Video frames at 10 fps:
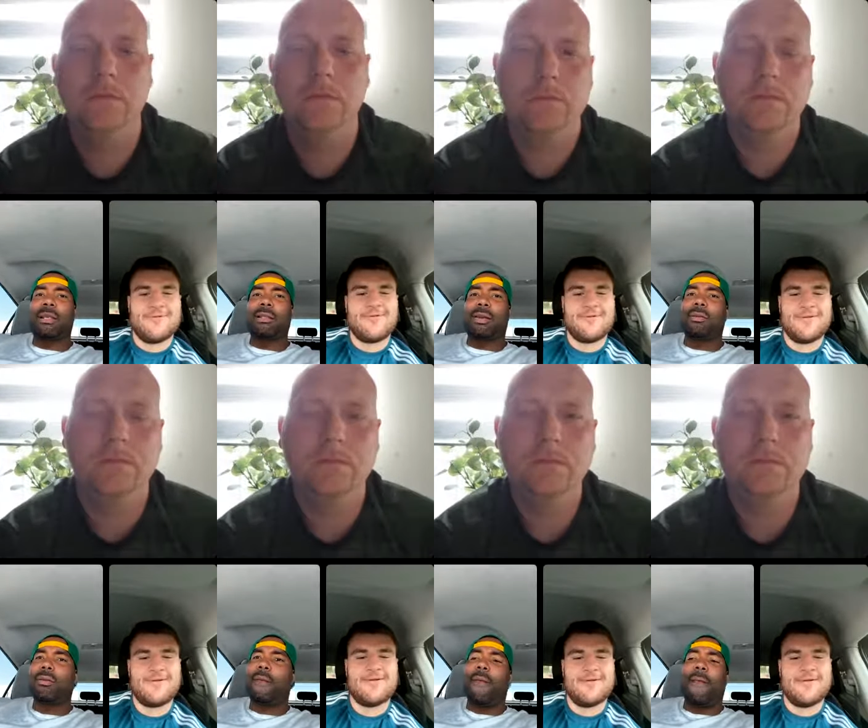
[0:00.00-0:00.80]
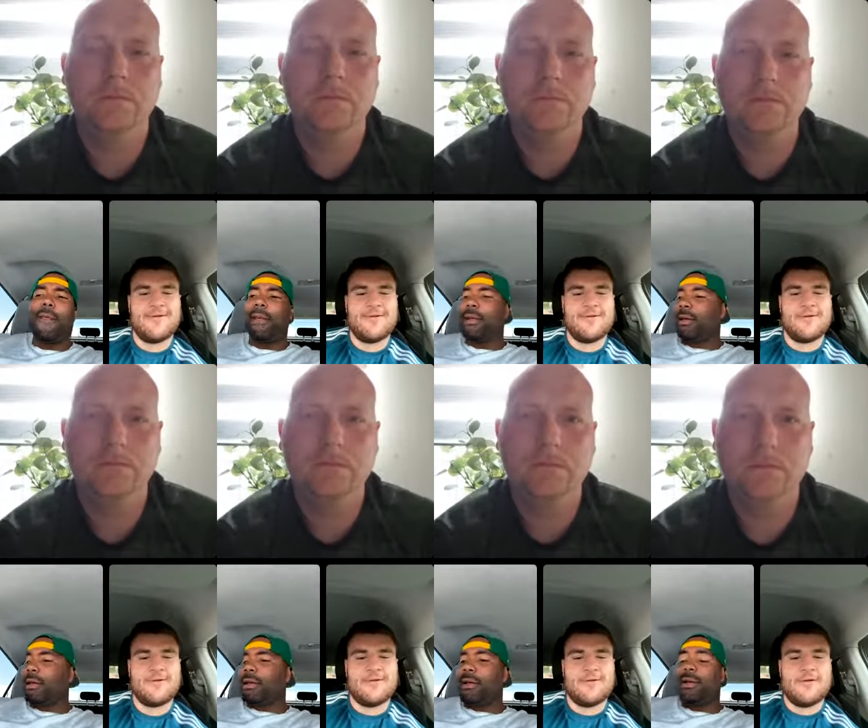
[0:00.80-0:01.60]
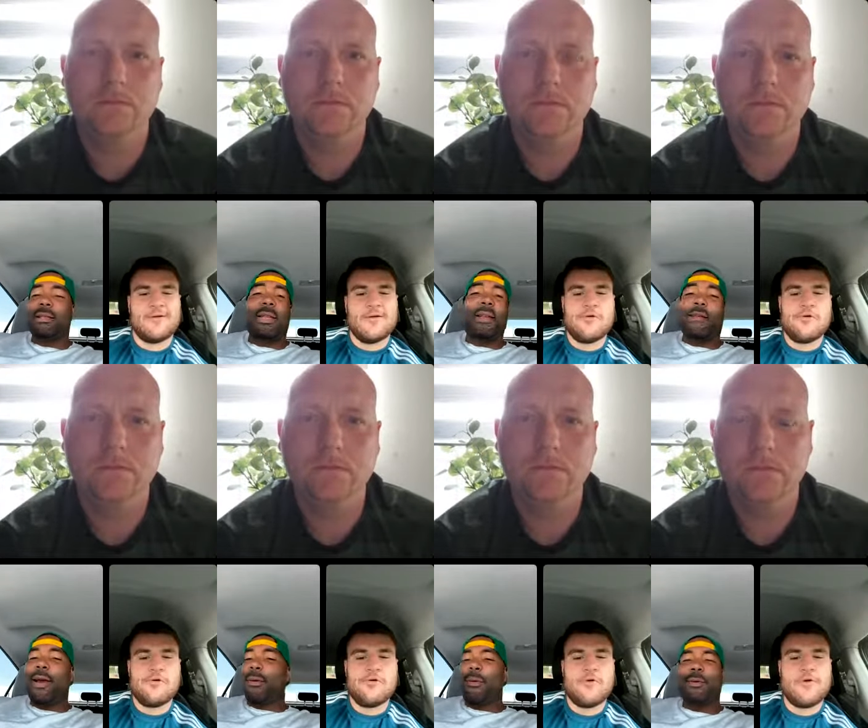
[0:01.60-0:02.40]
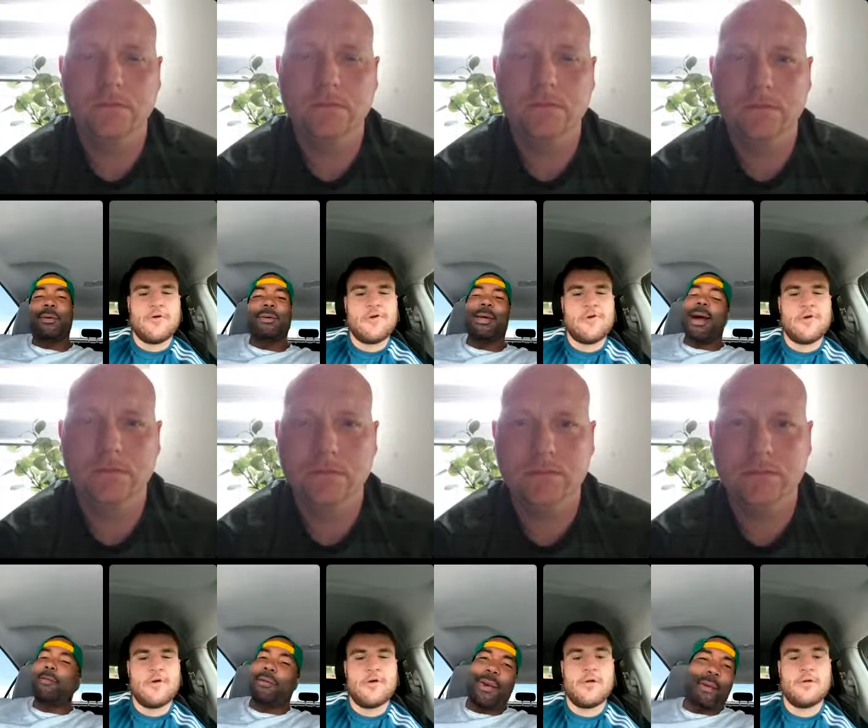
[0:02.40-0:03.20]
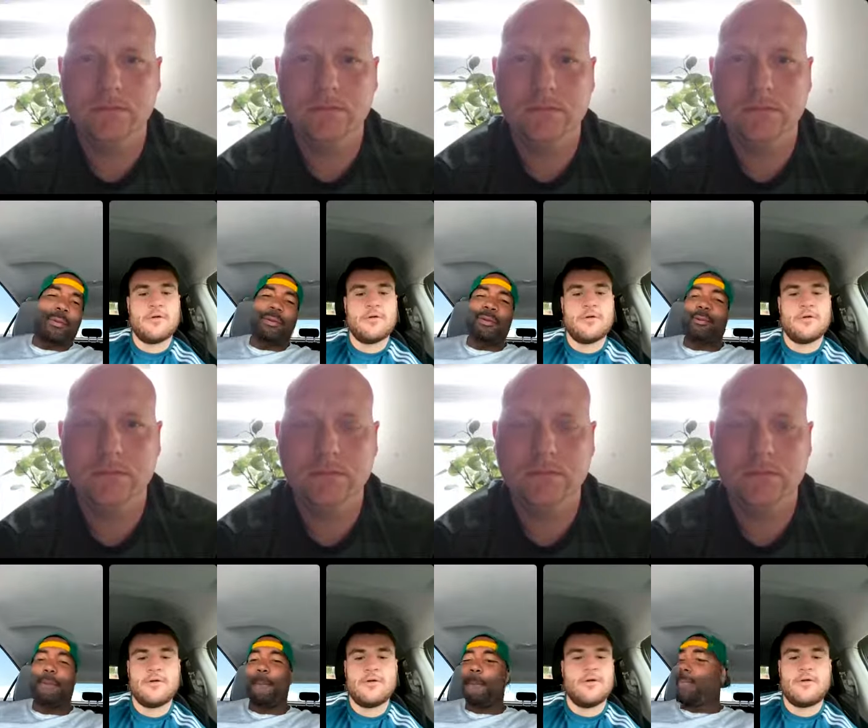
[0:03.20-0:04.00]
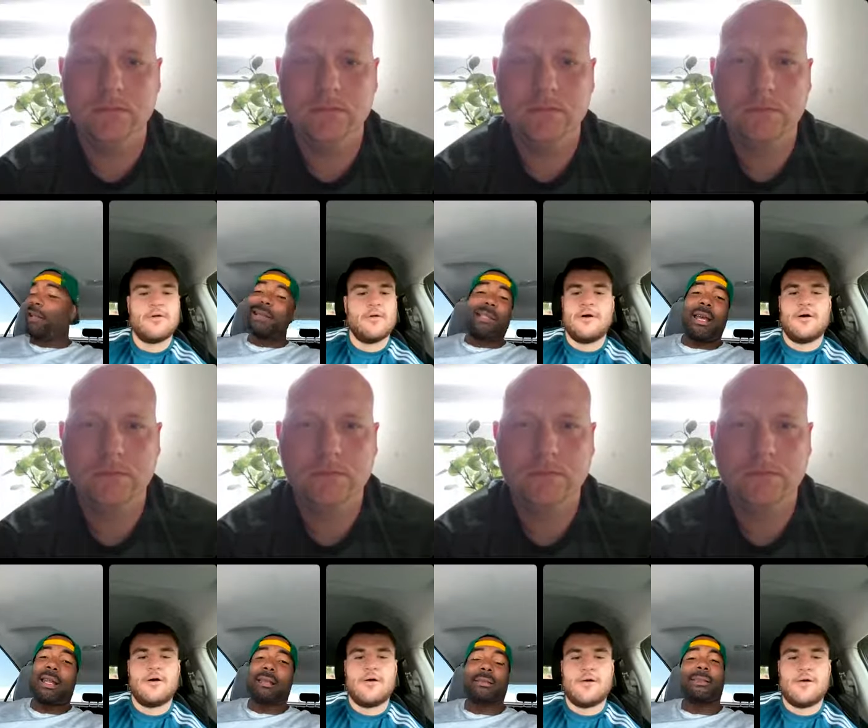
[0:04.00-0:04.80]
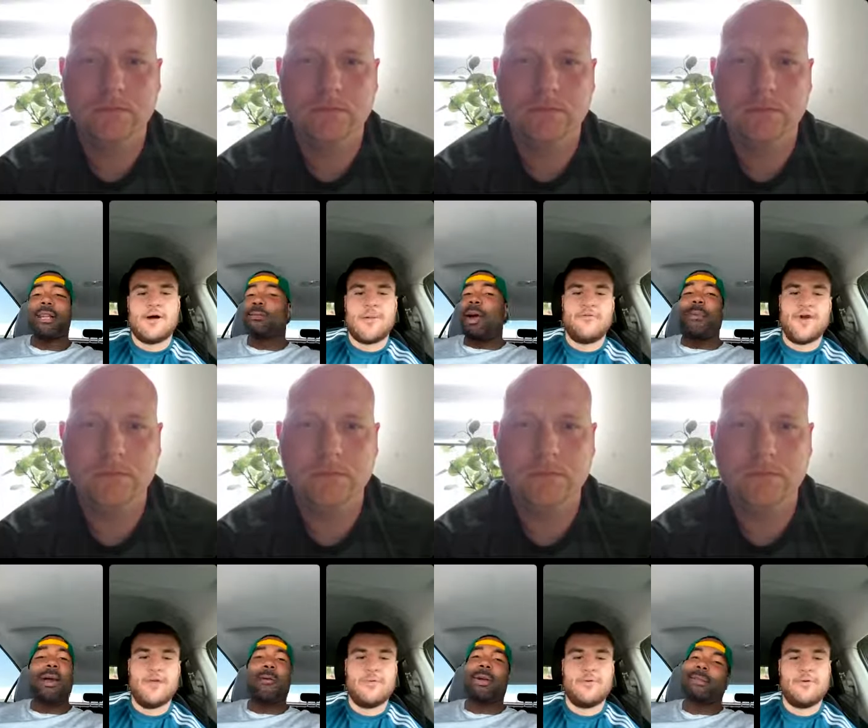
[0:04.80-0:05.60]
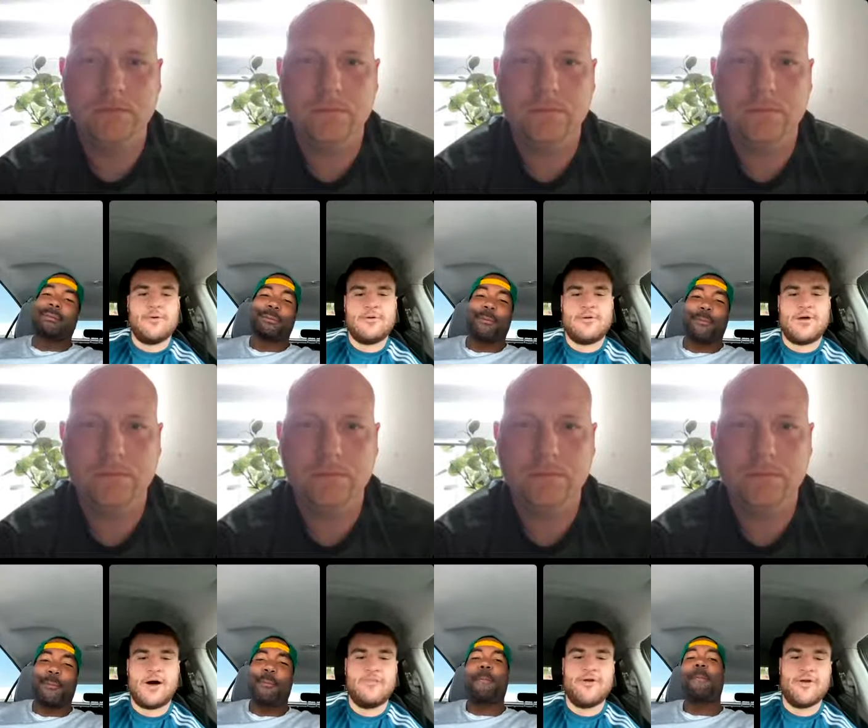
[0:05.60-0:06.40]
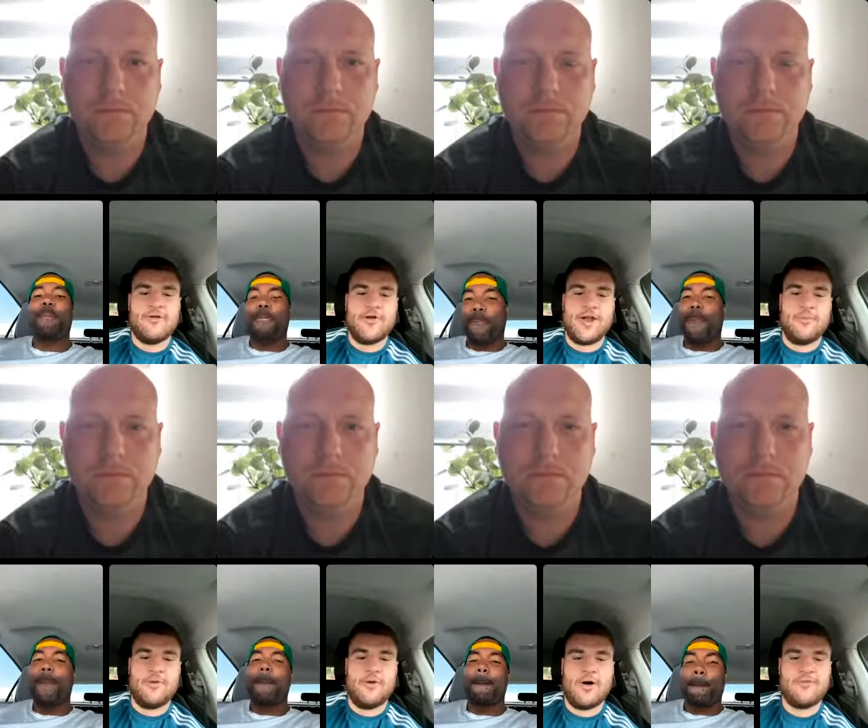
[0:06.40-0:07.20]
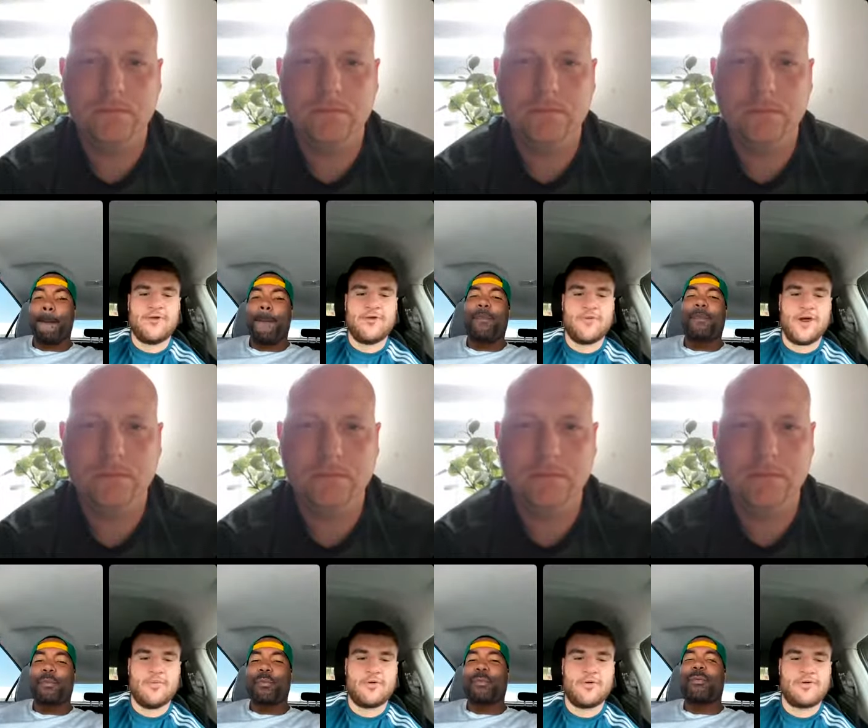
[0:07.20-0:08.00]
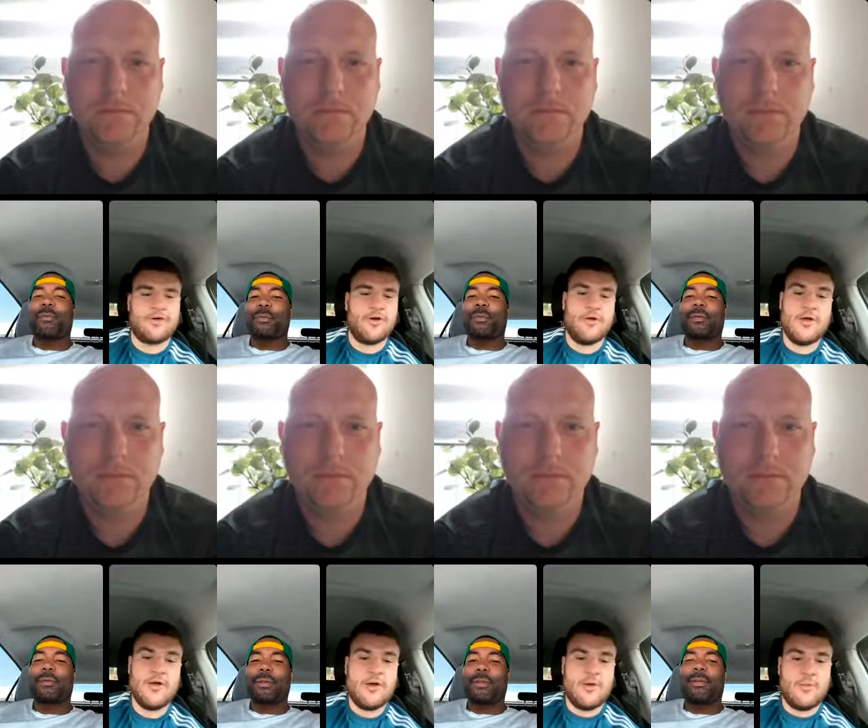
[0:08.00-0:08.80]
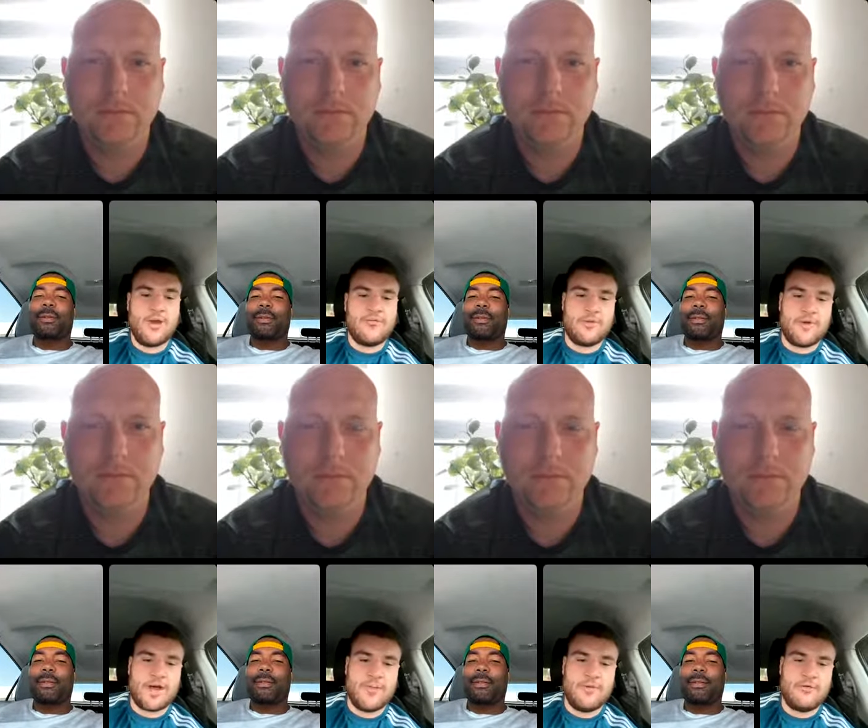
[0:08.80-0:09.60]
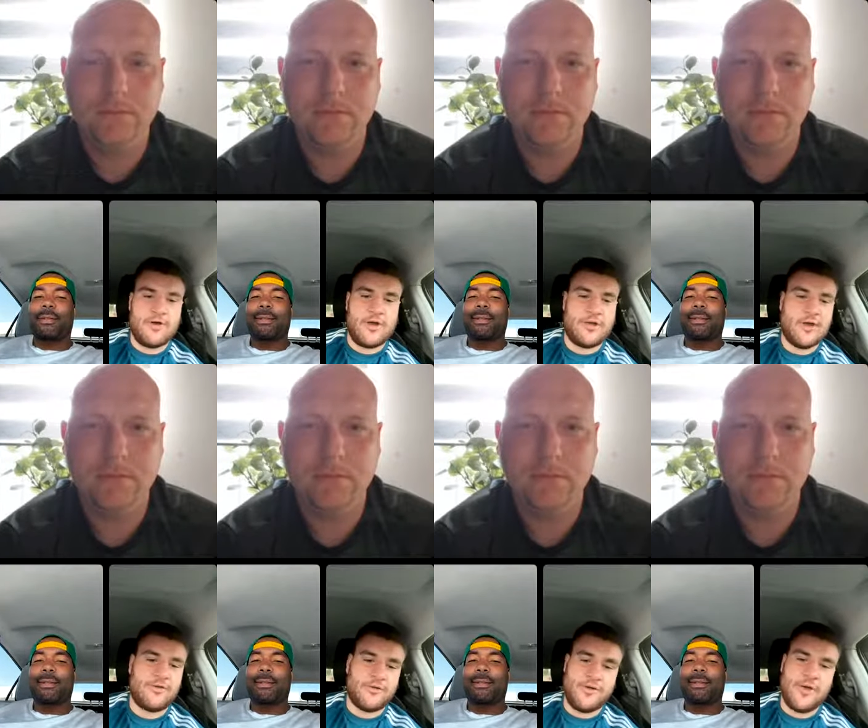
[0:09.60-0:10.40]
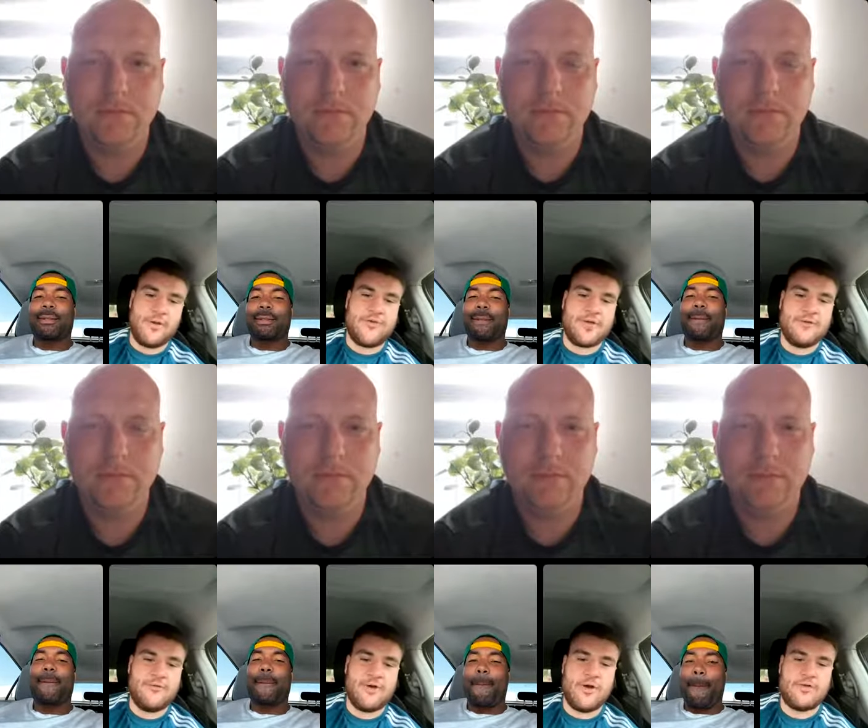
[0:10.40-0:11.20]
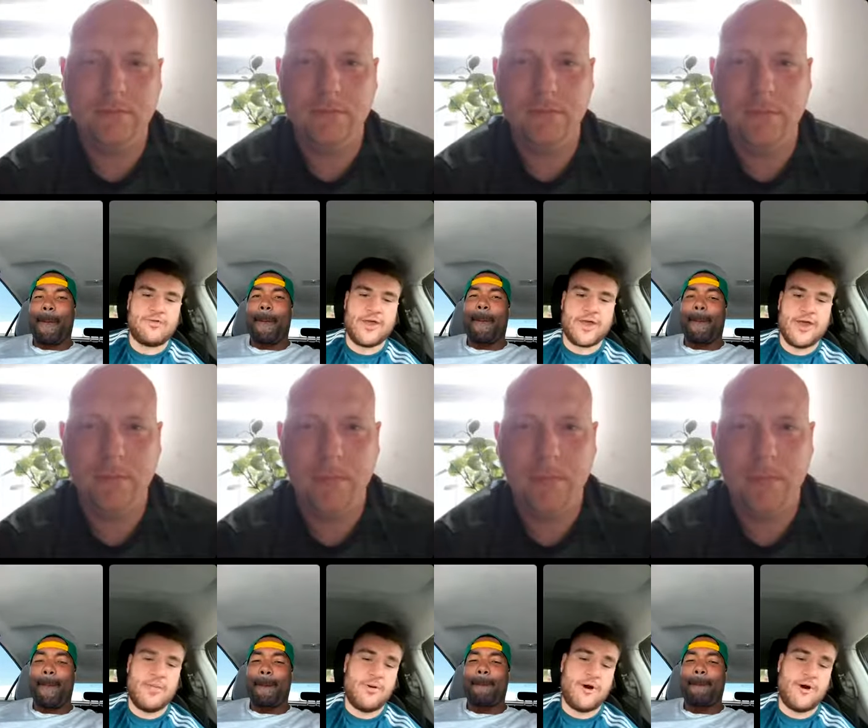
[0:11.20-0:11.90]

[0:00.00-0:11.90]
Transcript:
Speaker 1: So, uh, is he available? I'm available. Let's get it. That's I'm available.
Speaker 2: I'm, I'm very available. I'm very available, Chris. So, whenever you want to come over here, as I said, I'll take you for a nice steak and apple pie